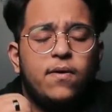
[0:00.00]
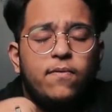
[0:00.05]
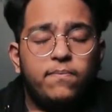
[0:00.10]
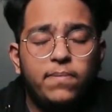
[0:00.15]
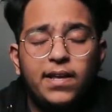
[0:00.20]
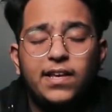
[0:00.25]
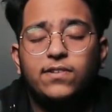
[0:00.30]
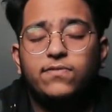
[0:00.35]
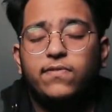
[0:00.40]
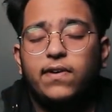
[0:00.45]

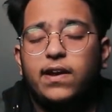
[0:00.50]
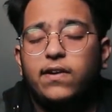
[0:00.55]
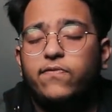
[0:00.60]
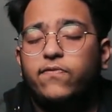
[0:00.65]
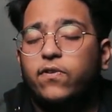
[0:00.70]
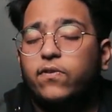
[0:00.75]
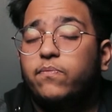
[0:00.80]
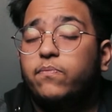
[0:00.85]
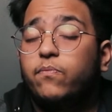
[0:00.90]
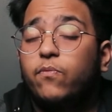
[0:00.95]
please wait
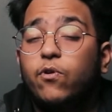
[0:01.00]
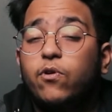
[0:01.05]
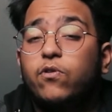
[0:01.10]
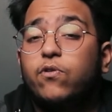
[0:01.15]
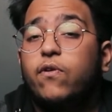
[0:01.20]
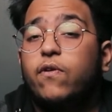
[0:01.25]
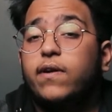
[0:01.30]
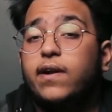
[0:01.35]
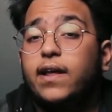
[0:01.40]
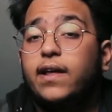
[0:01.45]
for more
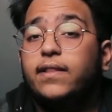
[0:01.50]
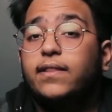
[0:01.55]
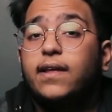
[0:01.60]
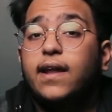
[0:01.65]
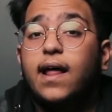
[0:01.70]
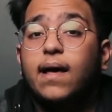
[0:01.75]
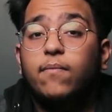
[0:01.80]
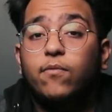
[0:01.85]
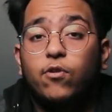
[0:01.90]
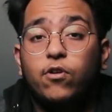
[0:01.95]
content that
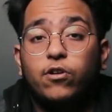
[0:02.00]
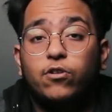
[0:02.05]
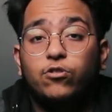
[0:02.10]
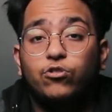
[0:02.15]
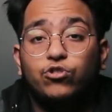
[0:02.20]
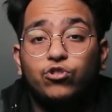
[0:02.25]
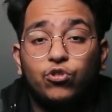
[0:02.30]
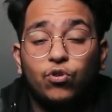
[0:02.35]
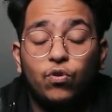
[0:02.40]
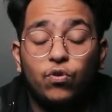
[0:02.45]
I'm going to
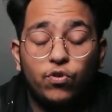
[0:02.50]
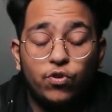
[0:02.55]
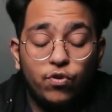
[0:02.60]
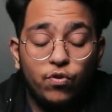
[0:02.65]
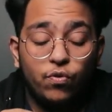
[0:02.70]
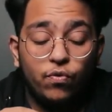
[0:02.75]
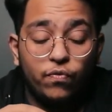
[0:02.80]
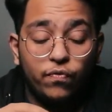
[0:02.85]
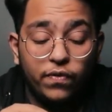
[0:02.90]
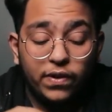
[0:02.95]
show
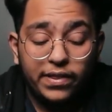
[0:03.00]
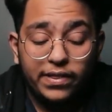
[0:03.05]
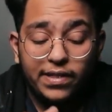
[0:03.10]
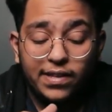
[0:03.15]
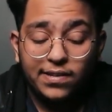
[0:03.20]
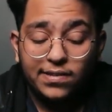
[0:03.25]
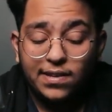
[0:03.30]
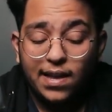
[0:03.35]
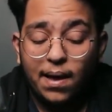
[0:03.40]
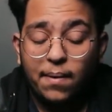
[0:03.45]
you with
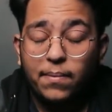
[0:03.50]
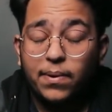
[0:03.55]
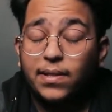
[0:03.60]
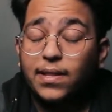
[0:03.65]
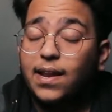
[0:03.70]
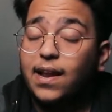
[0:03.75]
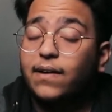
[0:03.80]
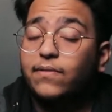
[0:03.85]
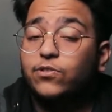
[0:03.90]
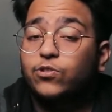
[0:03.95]
this camera,
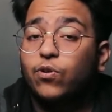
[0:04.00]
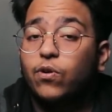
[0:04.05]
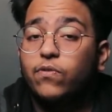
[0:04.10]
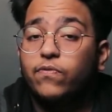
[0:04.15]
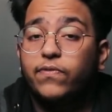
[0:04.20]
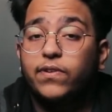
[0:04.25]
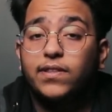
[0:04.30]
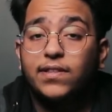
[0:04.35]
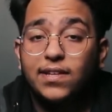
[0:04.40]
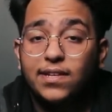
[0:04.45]
that I've
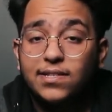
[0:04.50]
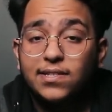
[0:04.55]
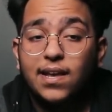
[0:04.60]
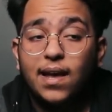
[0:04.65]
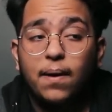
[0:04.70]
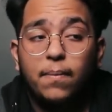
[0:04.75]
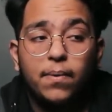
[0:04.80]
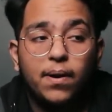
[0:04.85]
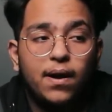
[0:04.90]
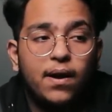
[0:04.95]
shot with this
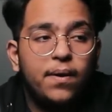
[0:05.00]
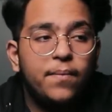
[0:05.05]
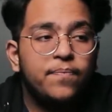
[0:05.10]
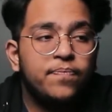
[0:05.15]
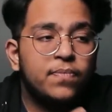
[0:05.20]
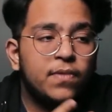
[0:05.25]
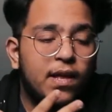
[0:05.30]
camera,